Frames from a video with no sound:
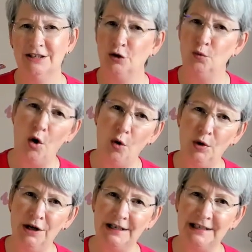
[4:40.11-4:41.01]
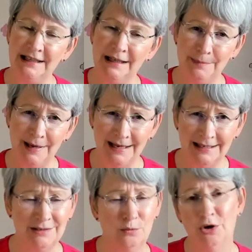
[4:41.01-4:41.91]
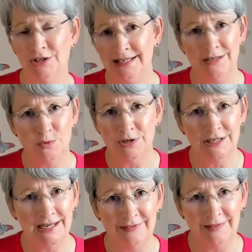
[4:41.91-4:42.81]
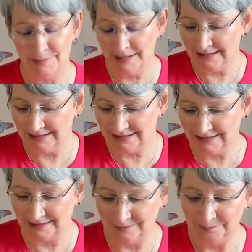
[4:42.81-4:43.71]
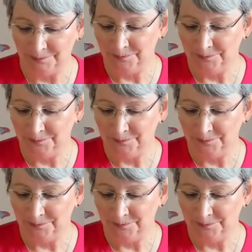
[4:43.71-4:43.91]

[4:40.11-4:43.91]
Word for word: So, what worked in the past, what didn't work in the past,